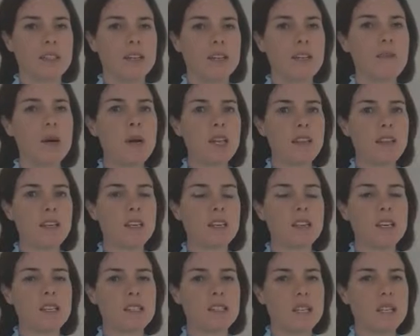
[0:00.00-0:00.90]
Now you might think
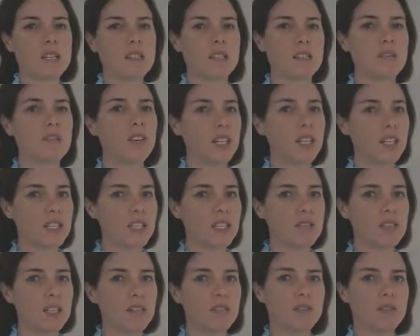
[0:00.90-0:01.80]
that sounds fairly
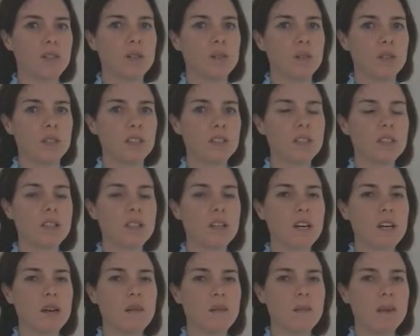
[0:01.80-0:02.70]
straightforward,
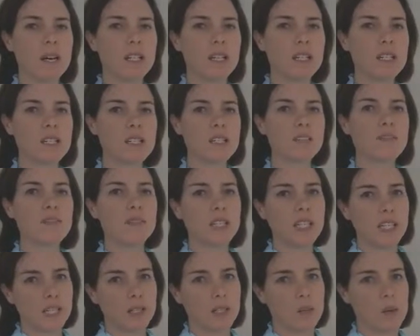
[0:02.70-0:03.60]
but it's a
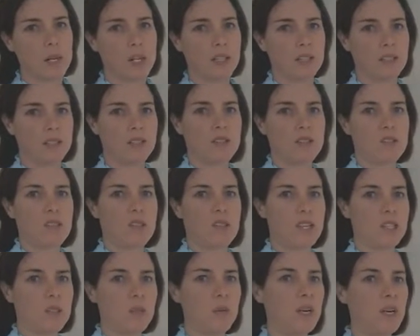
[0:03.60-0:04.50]
fiddly one, so
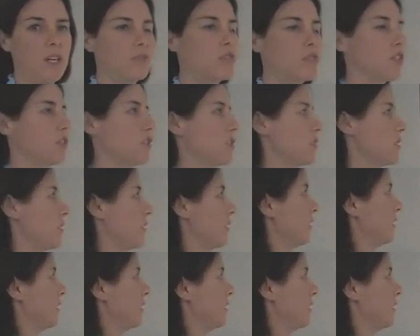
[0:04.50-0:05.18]
that's why I've chosen